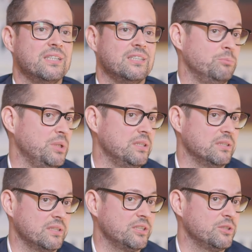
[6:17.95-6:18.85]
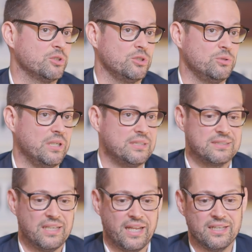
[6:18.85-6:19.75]
is big here in the
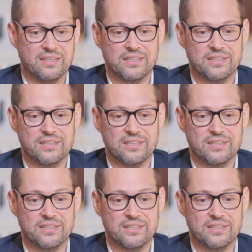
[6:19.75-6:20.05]
US. Absolutely.